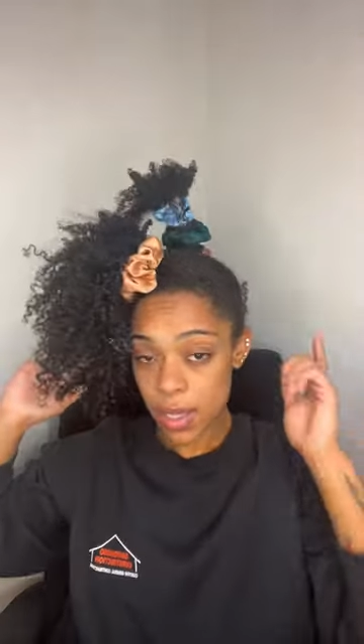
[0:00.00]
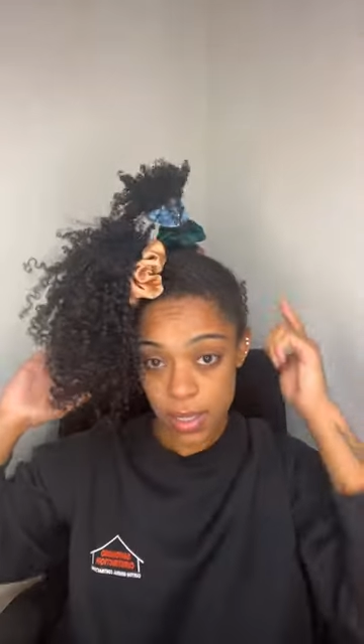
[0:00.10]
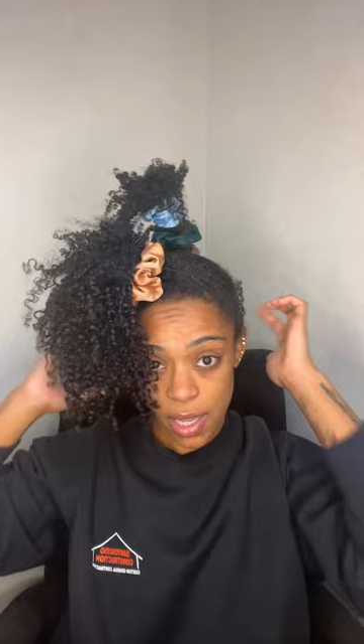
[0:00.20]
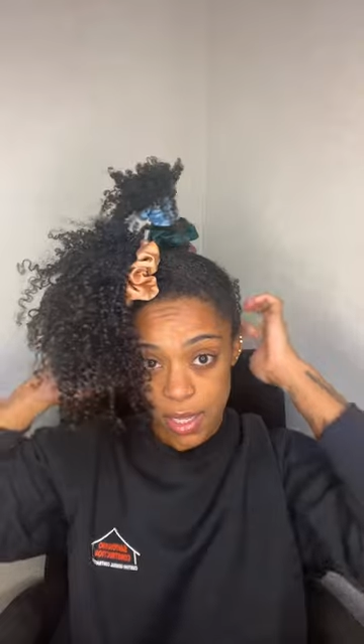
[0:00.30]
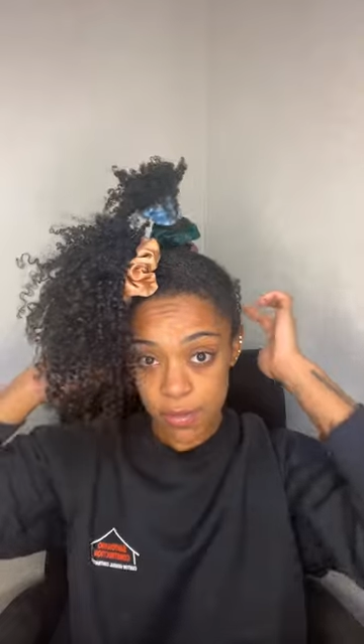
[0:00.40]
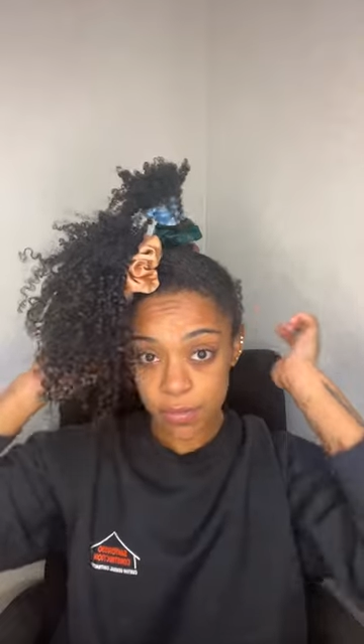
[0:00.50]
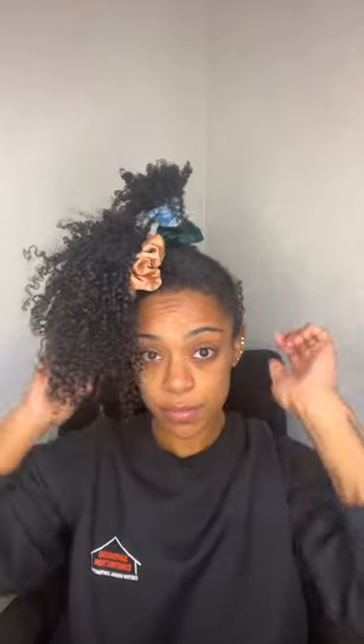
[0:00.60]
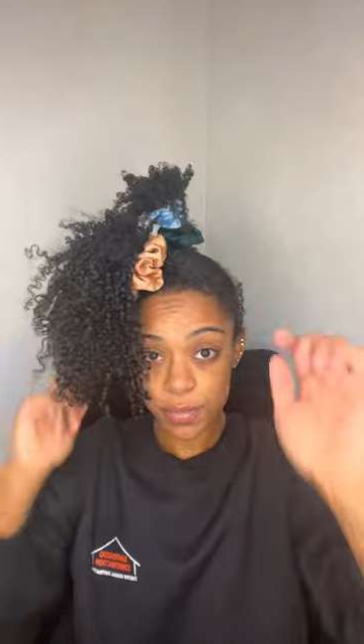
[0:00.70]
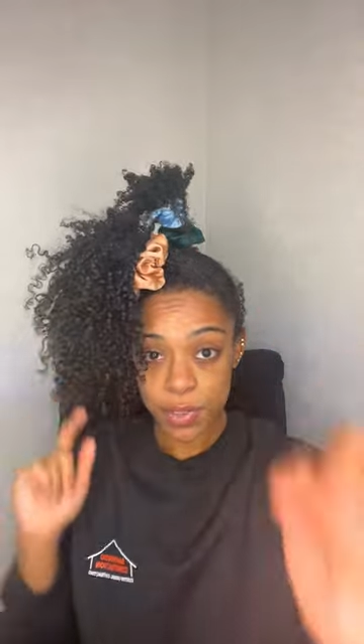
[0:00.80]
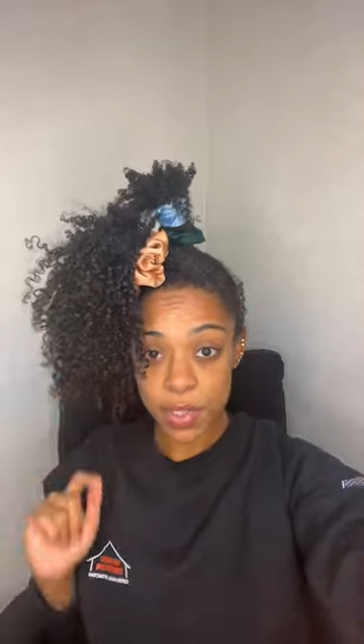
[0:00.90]
Okay,
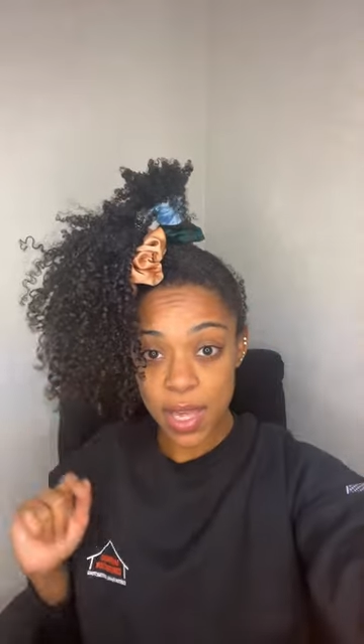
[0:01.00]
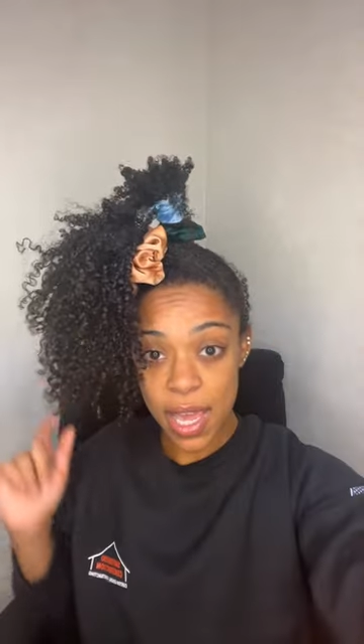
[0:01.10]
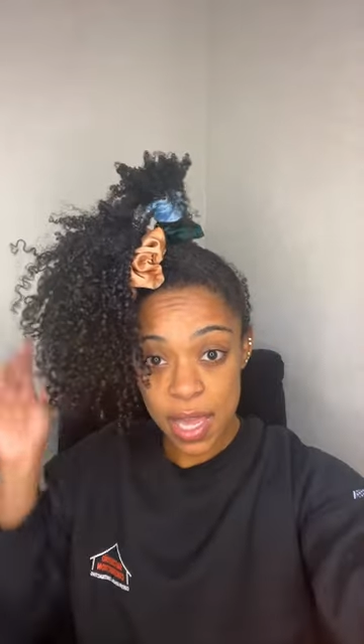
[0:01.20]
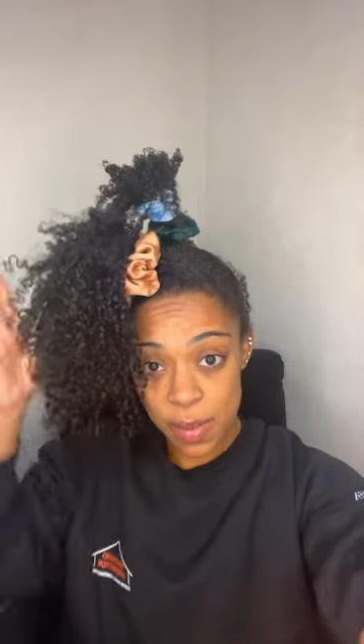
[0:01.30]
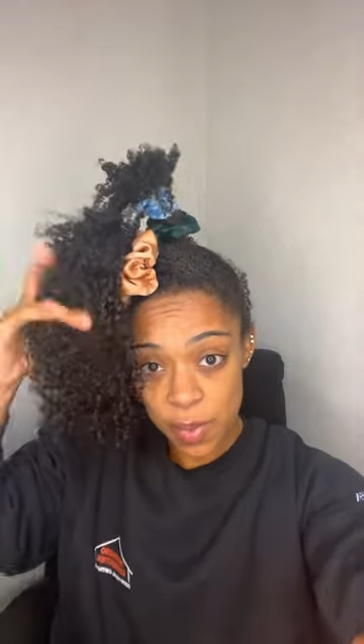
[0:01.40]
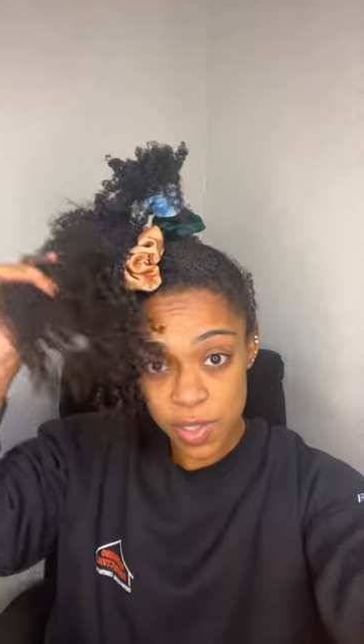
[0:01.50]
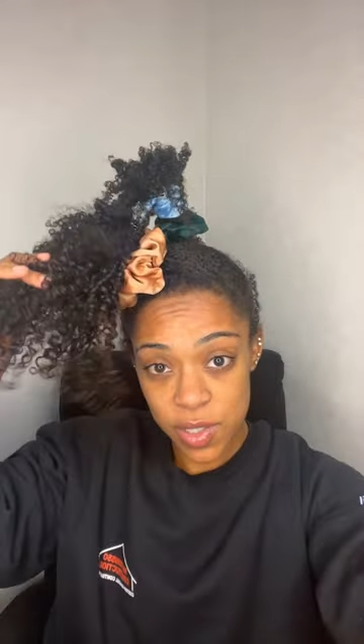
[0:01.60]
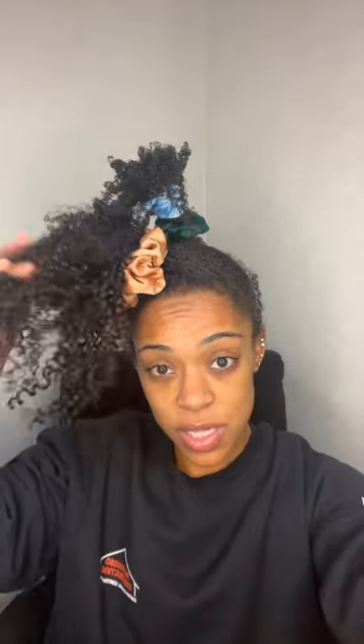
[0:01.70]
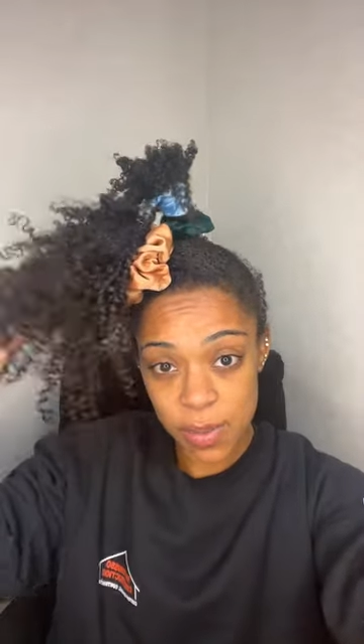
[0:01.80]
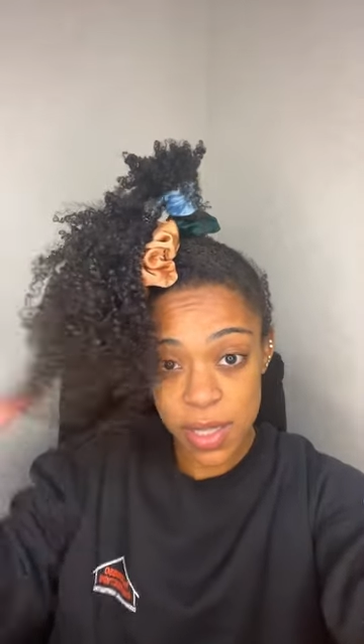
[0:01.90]
do that and we're do
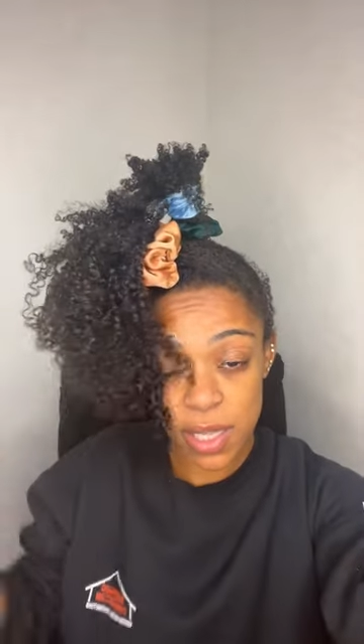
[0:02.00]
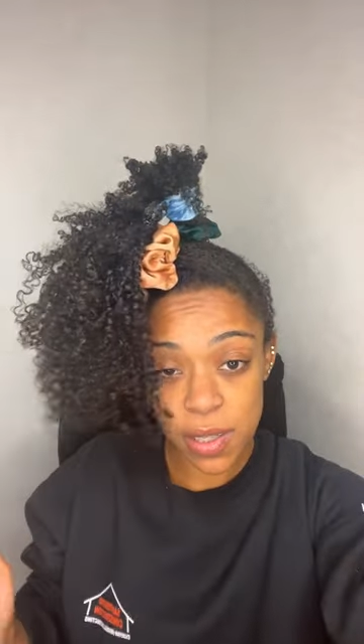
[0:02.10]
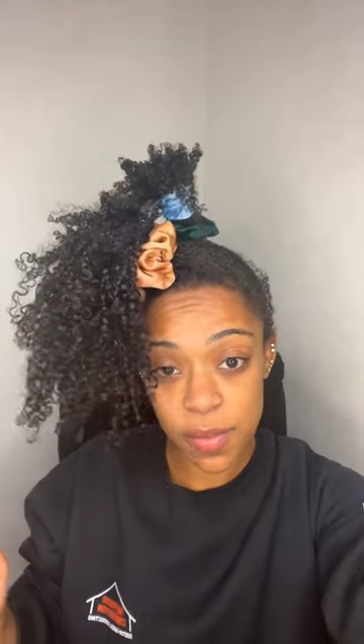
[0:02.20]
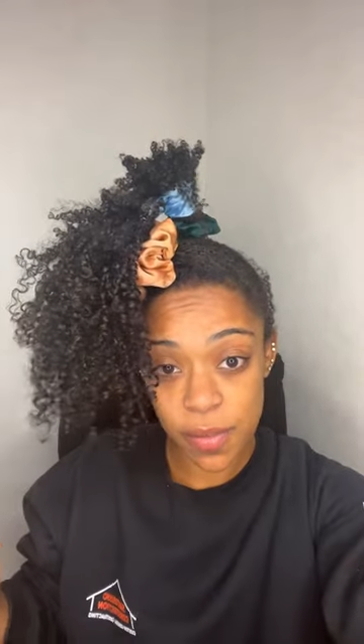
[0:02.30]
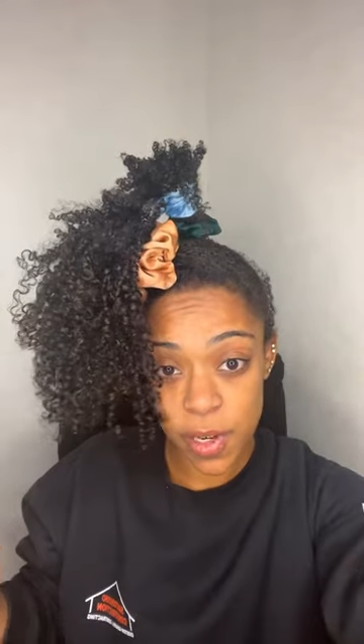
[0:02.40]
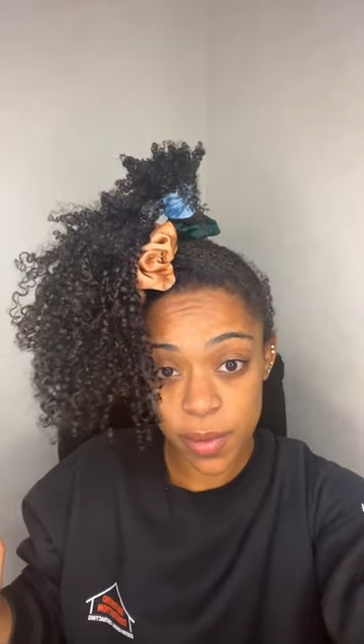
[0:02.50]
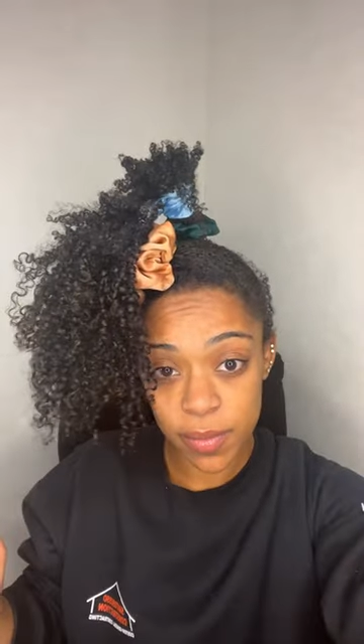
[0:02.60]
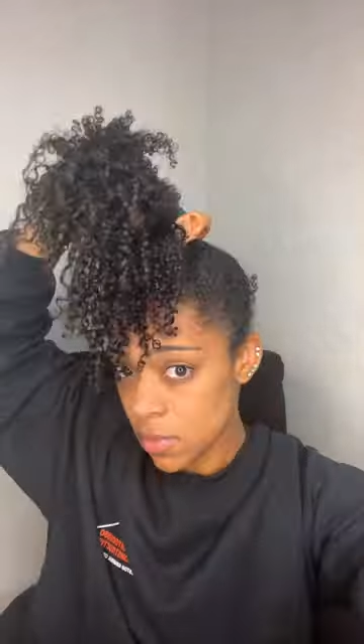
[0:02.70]
the same thing in front.